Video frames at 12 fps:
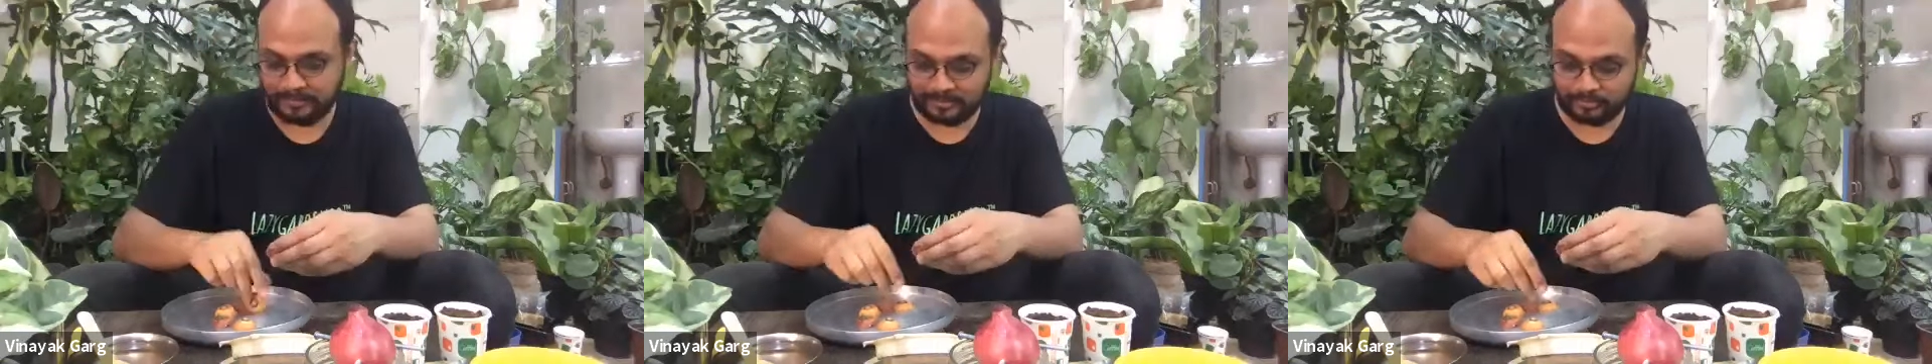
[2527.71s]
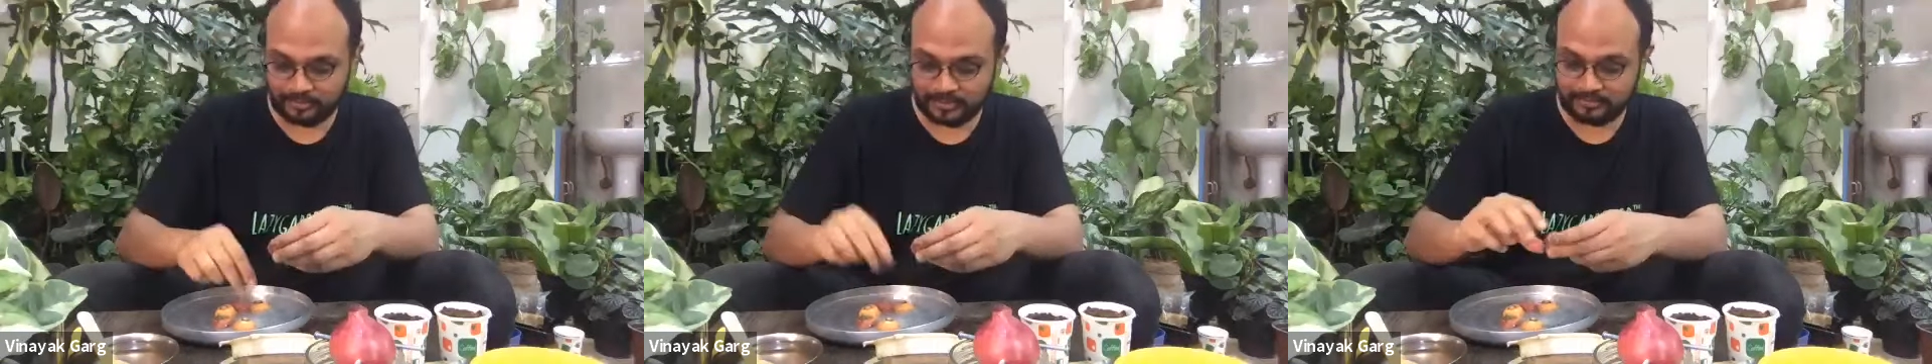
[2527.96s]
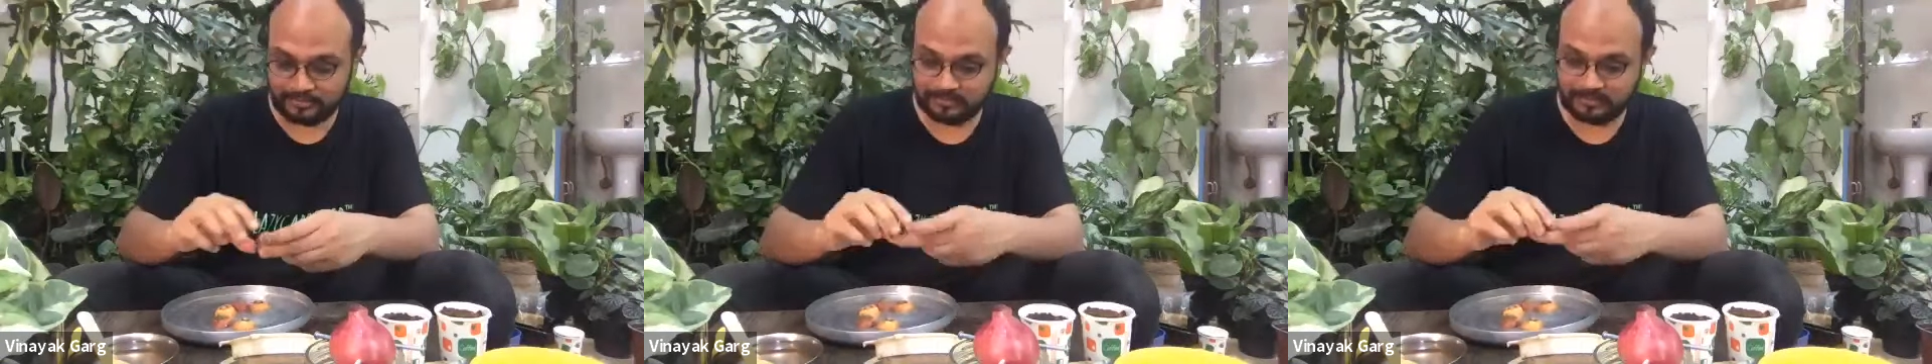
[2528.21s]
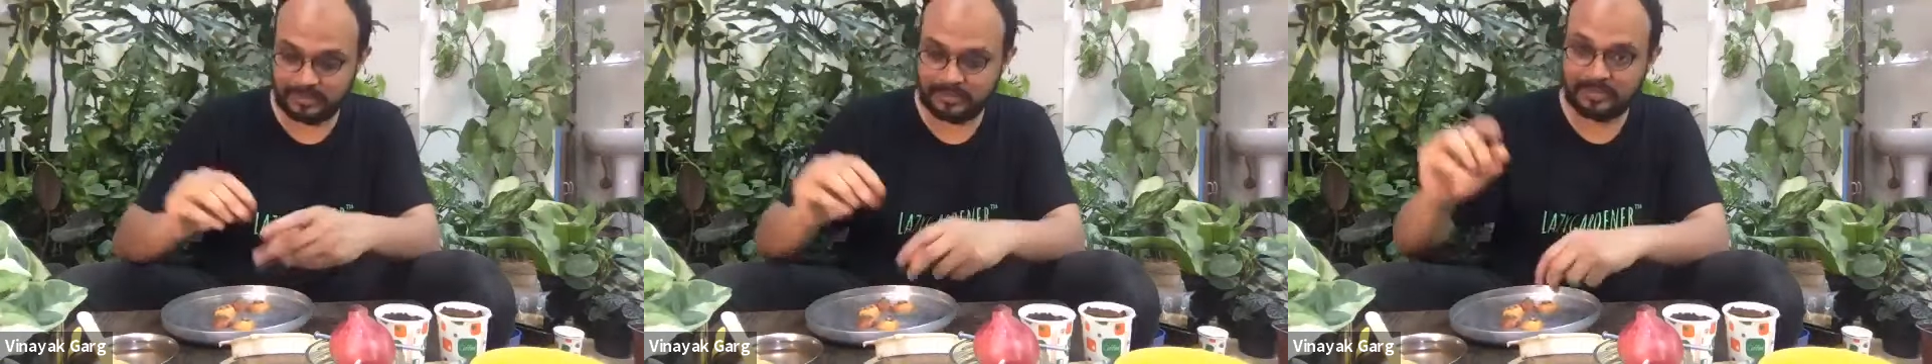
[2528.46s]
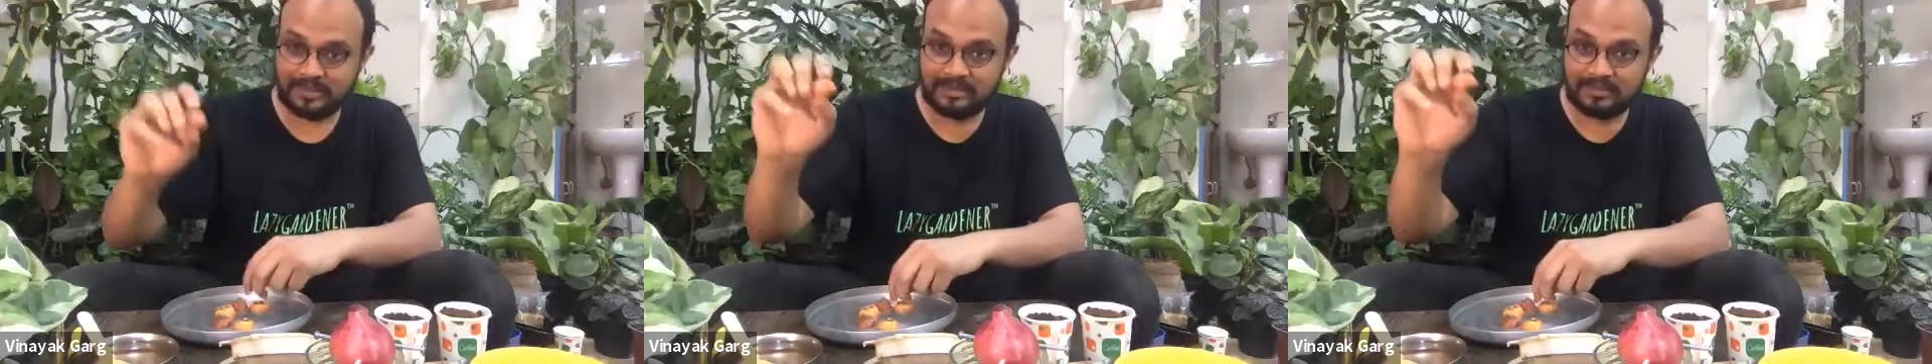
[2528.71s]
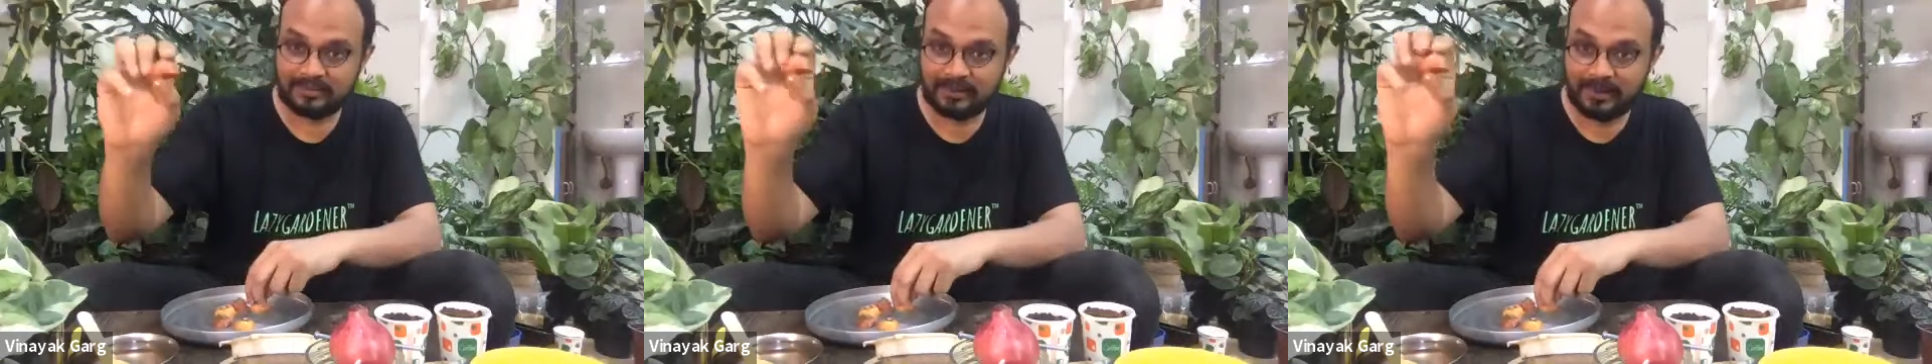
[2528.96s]
actually.
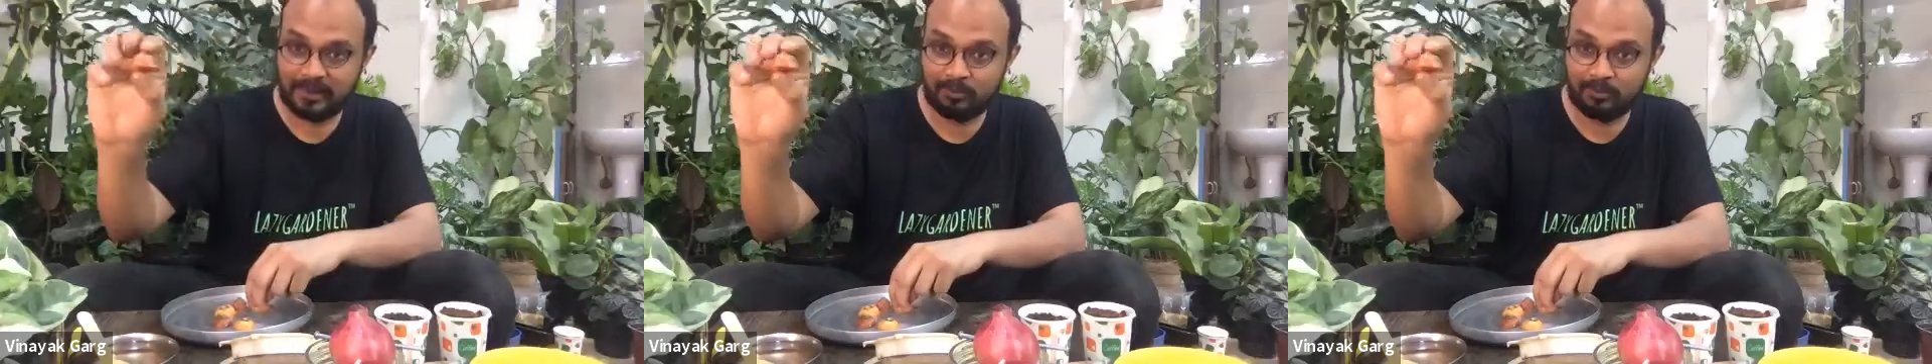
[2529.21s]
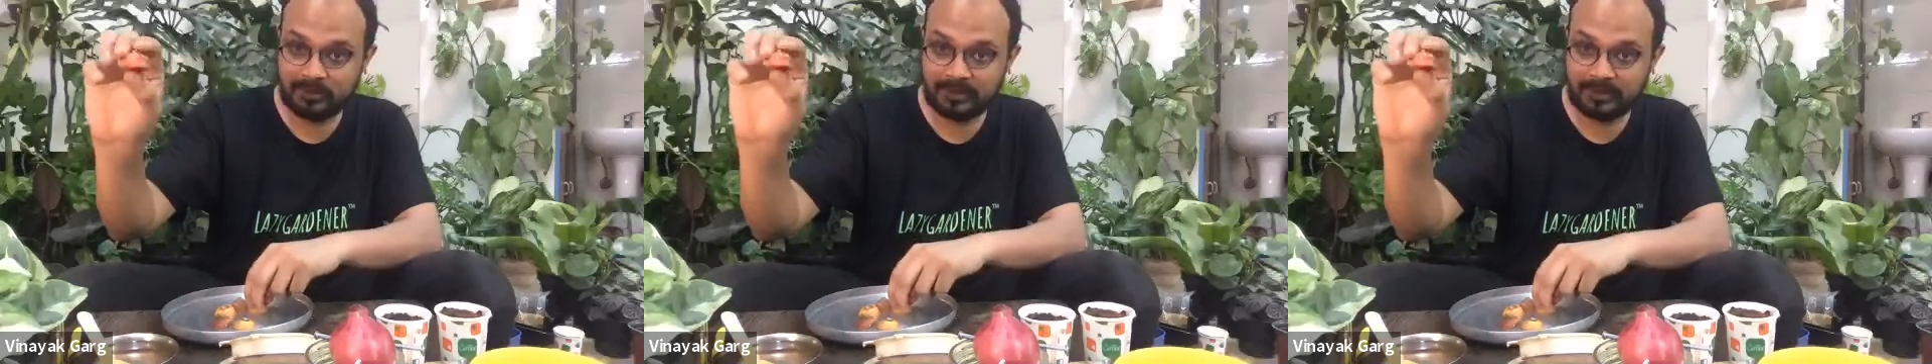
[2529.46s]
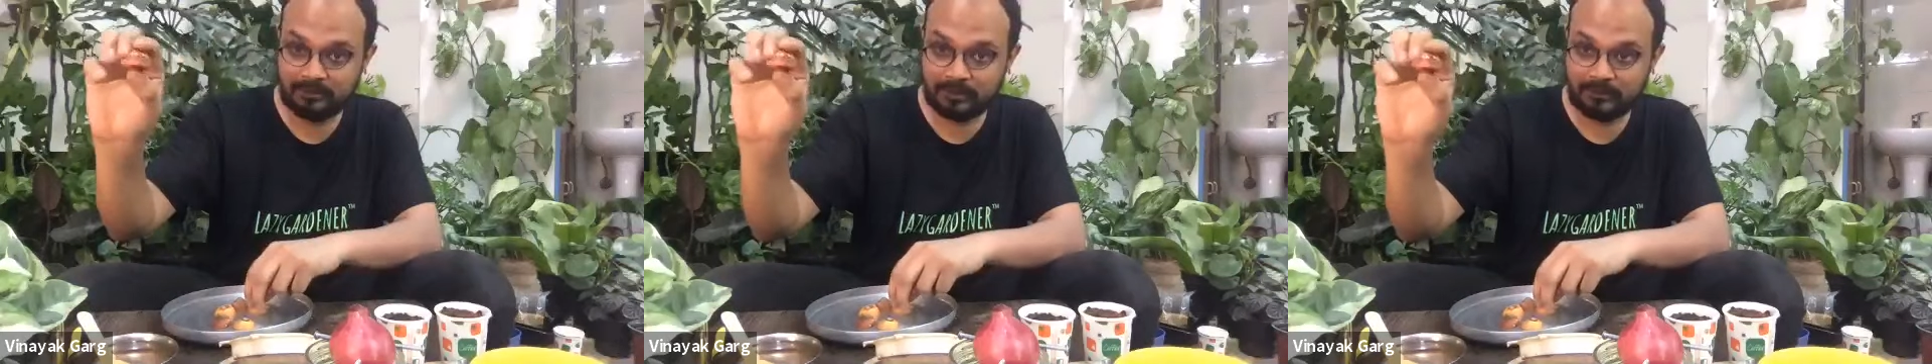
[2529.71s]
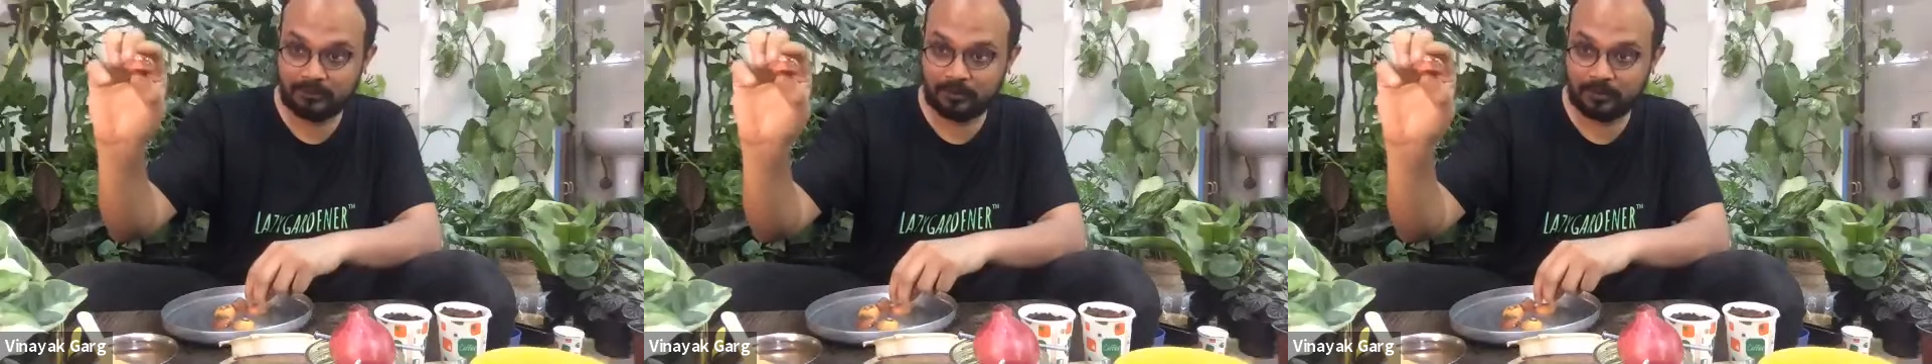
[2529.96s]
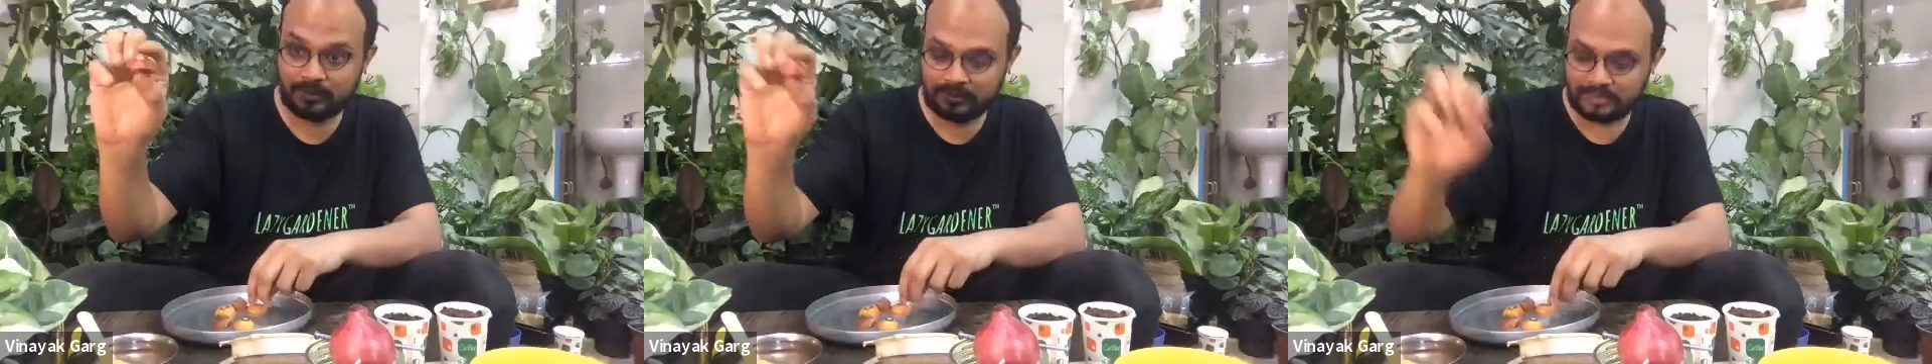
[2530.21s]
The red ones I've done before.